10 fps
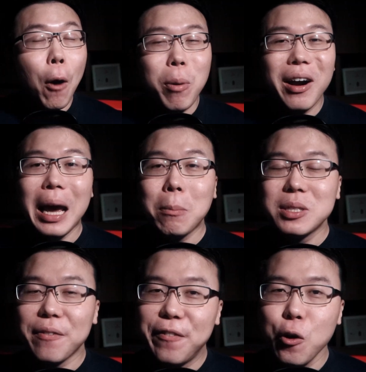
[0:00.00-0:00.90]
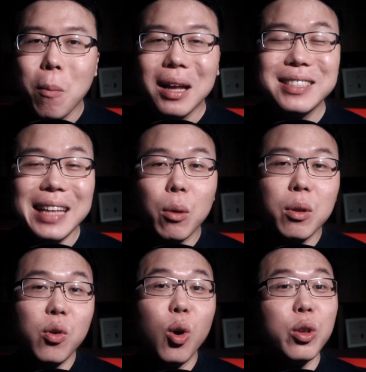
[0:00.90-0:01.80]
Now perhaps a few months
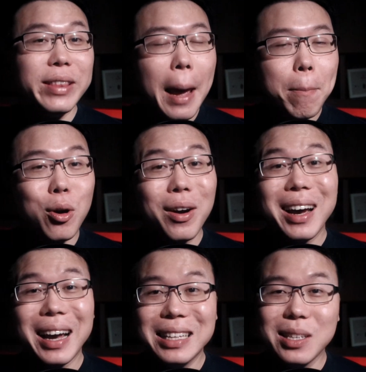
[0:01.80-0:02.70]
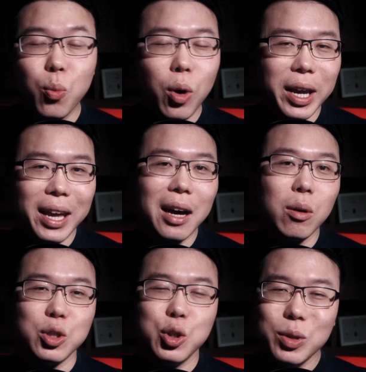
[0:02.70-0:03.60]
down the road, that product isn't working
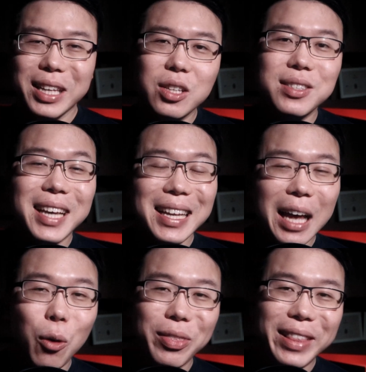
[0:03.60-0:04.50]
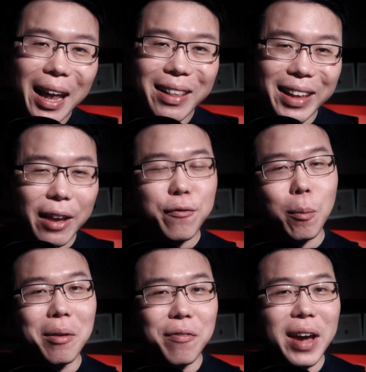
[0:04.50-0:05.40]
out. You need to take down that link
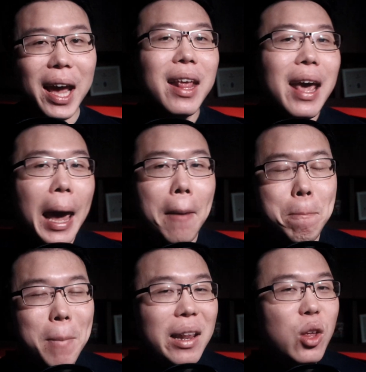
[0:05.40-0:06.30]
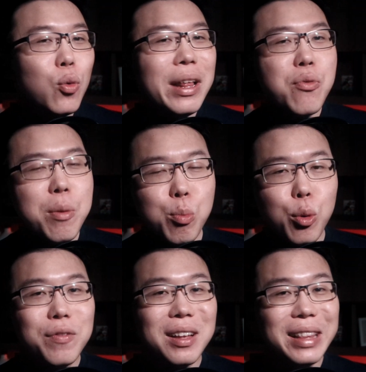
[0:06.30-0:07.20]
from the van and manually
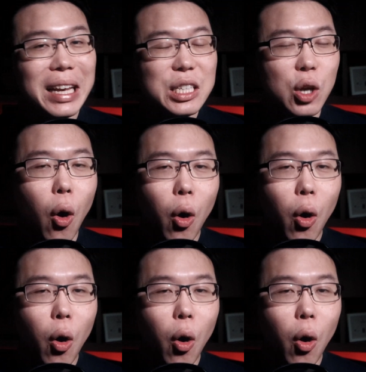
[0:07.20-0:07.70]
remove the links